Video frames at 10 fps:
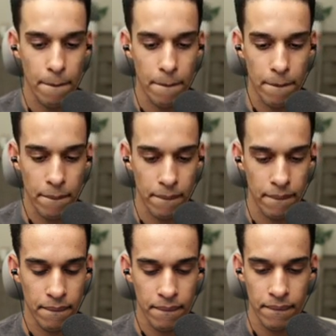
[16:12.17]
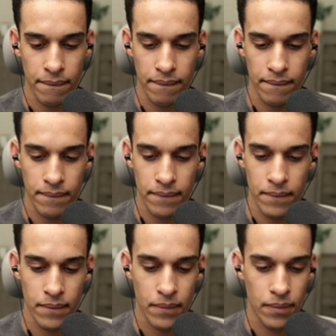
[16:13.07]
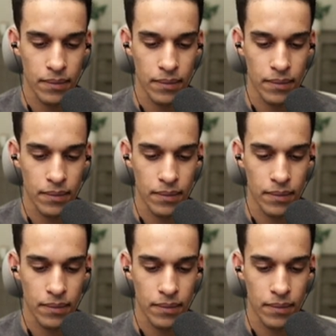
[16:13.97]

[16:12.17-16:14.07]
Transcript: (silence)